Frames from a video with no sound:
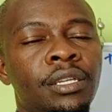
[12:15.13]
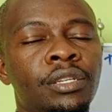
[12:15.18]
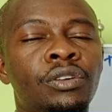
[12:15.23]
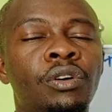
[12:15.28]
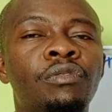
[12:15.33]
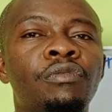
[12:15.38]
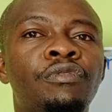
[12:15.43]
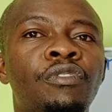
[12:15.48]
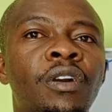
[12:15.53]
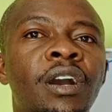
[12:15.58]

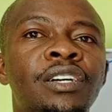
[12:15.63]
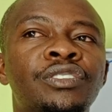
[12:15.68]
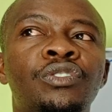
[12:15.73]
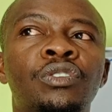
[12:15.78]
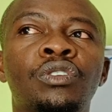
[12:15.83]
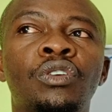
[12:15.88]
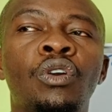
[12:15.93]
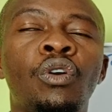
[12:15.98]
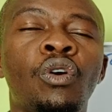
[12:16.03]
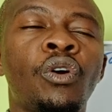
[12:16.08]
Don't focus
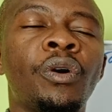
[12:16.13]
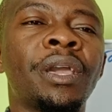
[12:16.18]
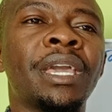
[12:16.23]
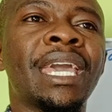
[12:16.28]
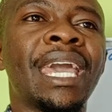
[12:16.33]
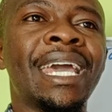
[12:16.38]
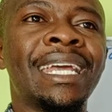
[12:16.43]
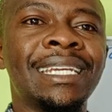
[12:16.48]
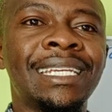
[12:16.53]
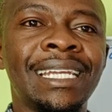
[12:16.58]
on
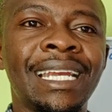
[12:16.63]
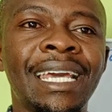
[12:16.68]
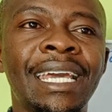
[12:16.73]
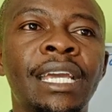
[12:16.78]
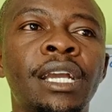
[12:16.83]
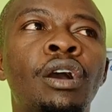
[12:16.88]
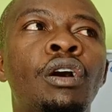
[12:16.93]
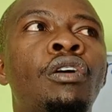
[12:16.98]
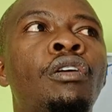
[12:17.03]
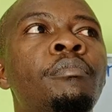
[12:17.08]
going and
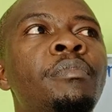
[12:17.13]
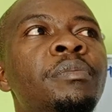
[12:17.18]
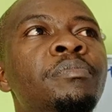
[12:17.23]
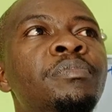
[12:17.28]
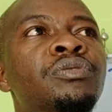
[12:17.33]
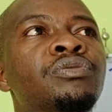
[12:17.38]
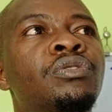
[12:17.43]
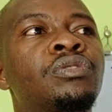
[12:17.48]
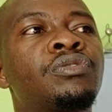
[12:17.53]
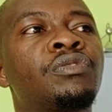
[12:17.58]
delaying, or
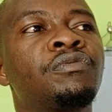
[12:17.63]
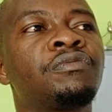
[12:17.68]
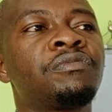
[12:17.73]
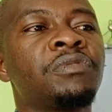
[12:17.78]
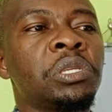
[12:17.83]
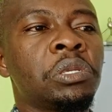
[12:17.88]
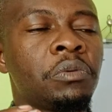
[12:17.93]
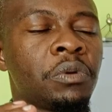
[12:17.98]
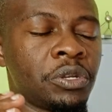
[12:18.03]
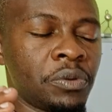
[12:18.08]
maybe sort of,
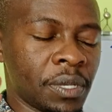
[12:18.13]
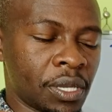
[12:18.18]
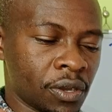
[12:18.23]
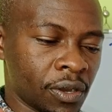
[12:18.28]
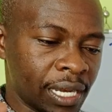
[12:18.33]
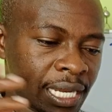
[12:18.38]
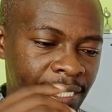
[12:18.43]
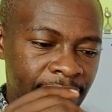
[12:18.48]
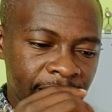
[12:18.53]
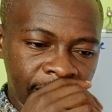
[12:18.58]
what do we
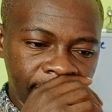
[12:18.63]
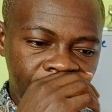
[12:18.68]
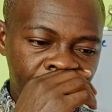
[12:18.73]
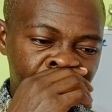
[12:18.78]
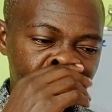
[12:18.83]
call it,